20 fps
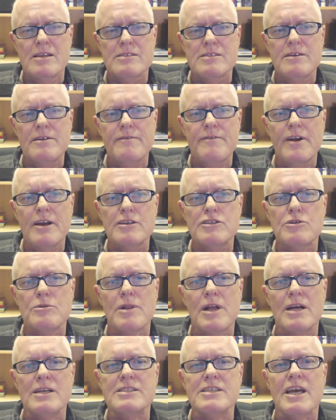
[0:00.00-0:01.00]
Now,
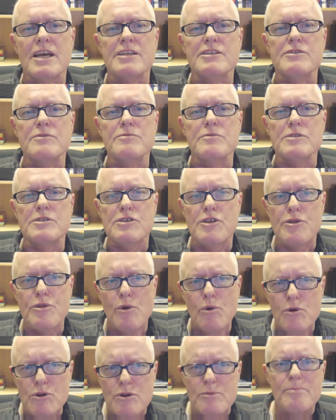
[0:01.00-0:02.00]
self-actualization was
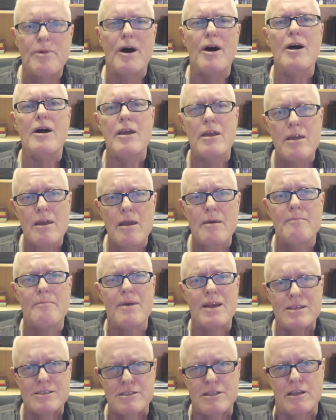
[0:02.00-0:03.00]
thought by
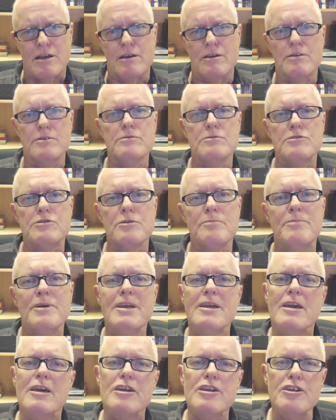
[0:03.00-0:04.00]
Maslow to
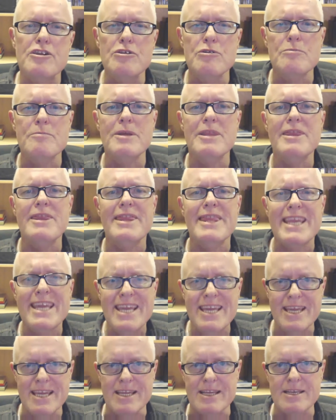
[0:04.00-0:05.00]
be a human
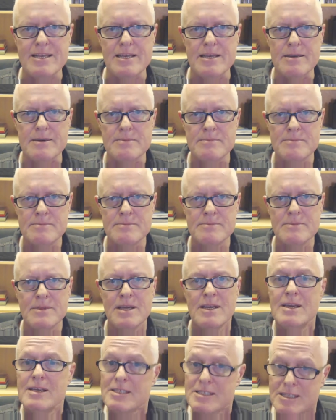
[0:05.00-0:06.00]
need,
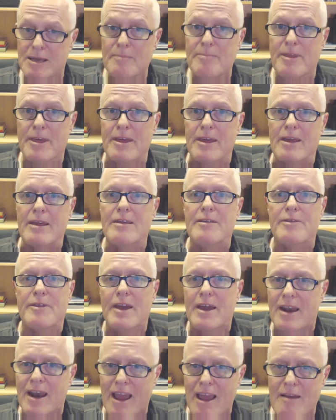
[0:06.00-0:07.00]
something
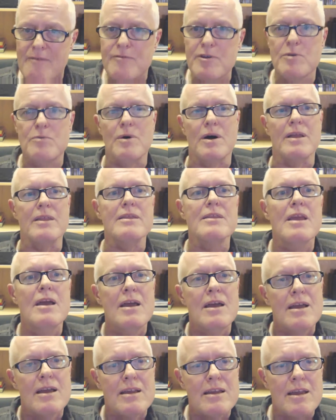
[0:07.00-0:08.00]
that everyone
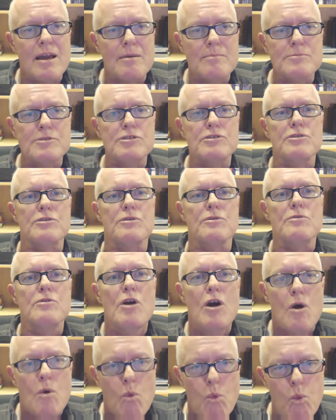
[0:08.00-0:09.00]
comes to
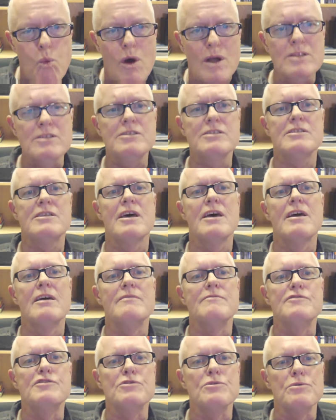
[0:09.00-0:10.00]
once they
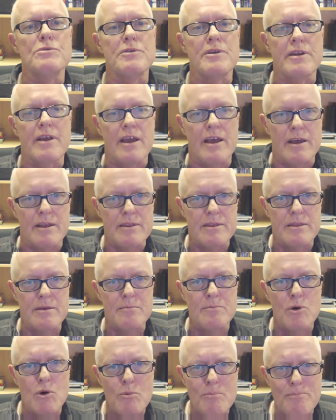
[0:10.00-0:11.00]
have sorted out
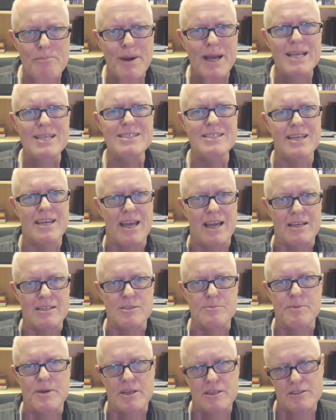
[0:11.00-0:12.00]
the more basic
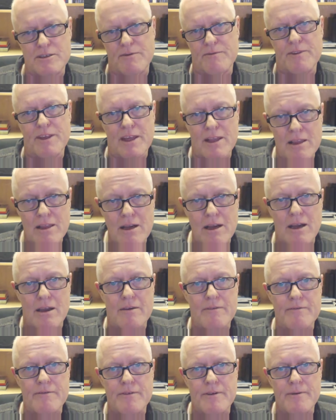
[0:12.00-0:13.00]
aspects of their
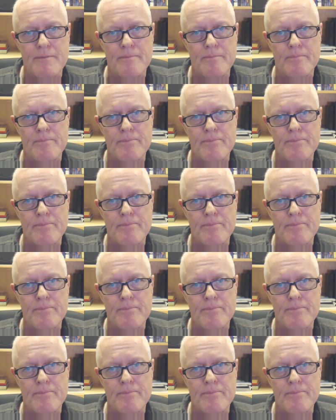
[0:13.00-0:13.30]
life.